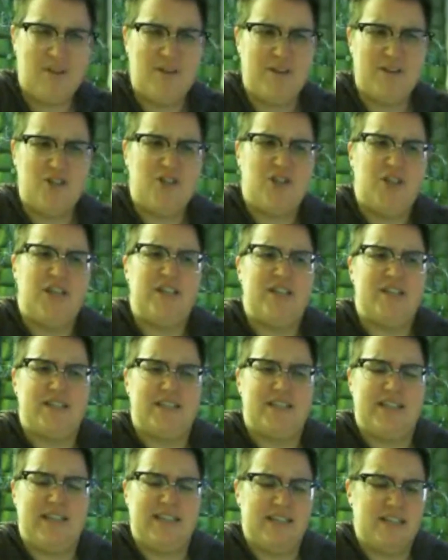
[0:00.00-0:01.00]
she is
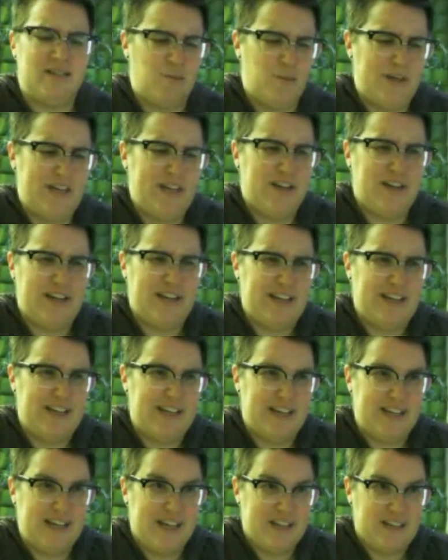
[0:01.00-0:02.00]
he and we are he
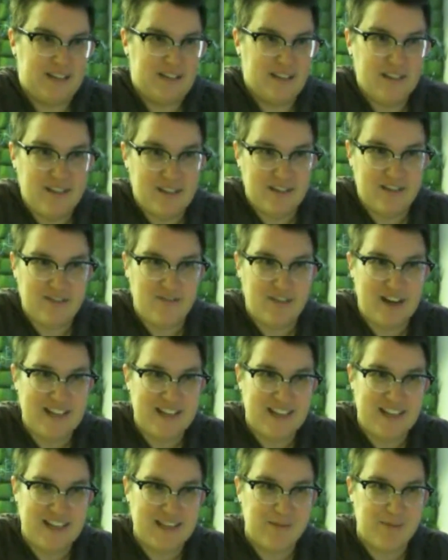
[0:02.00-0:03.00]
together, right?
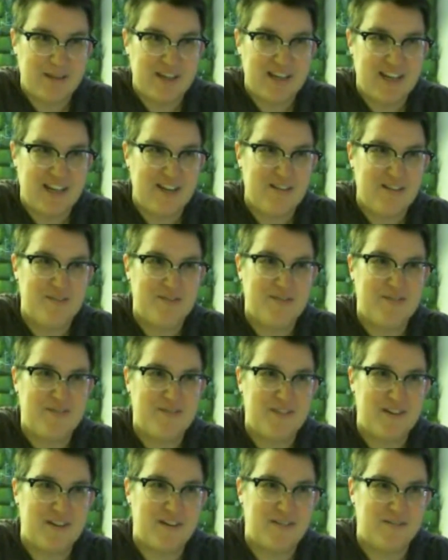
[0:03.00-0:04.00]
Like the beginning of
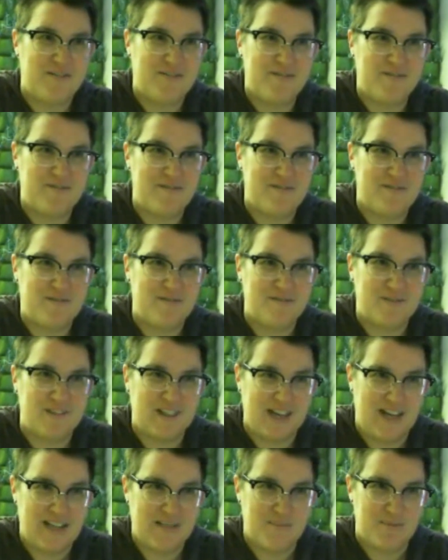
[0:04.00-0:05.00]
the
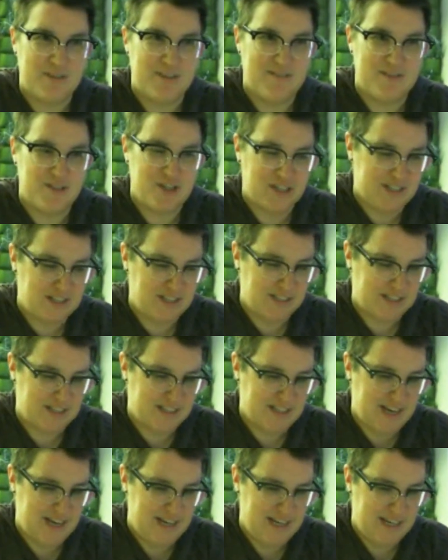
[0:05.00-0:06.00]
Gospel of John,
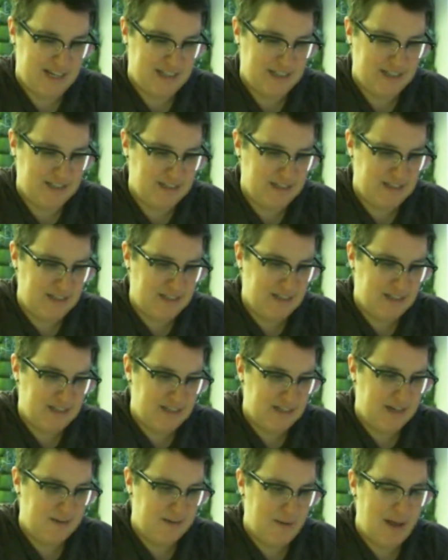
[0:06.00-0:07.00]
this idea.
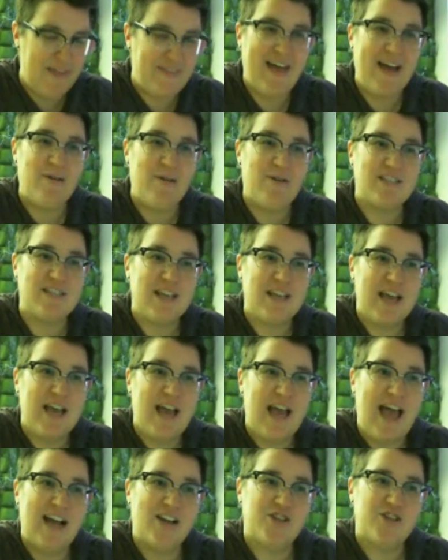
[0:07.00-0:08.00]
And that was
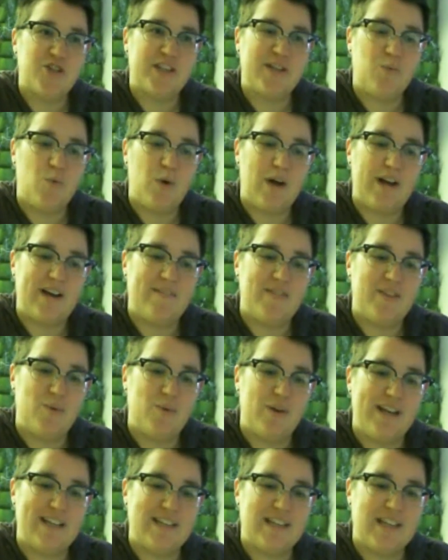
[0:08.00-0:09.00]
actually one of the
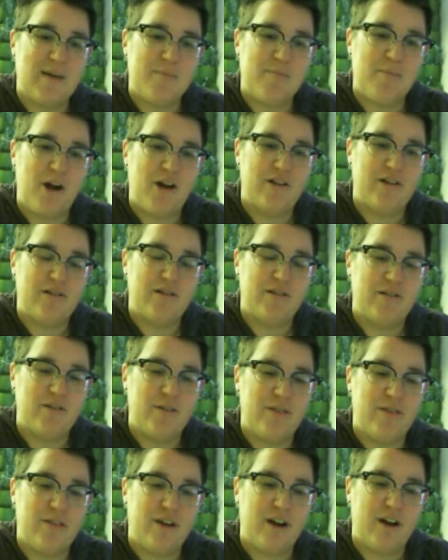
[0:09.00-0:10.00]
ways that Martin
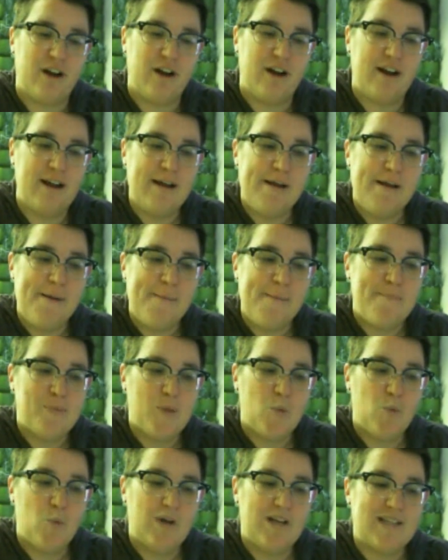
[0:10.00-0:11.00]
Luther
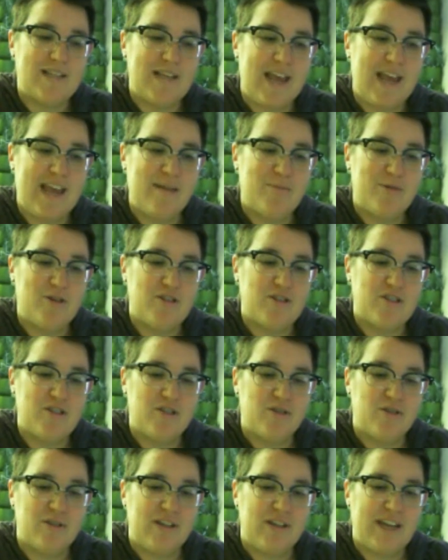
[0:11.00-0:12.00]
was able
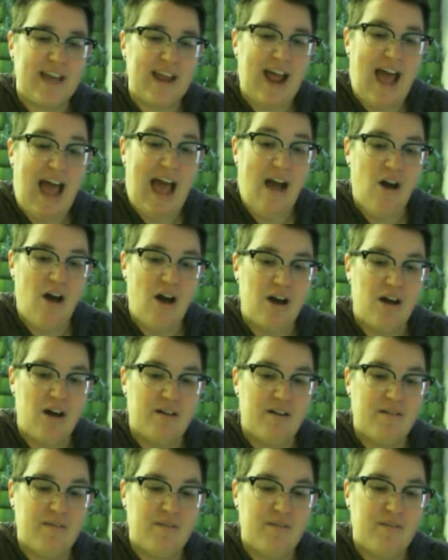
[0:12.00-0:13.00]
to get out
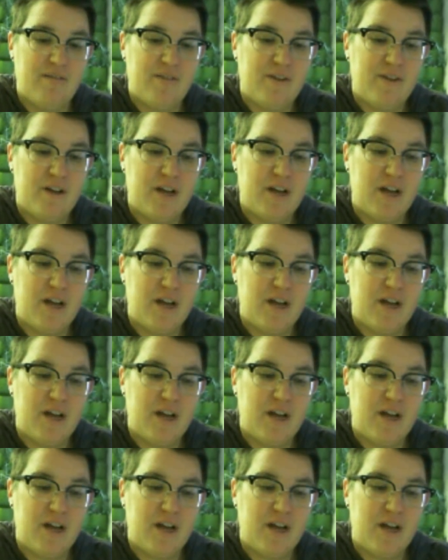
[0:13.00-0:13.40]
of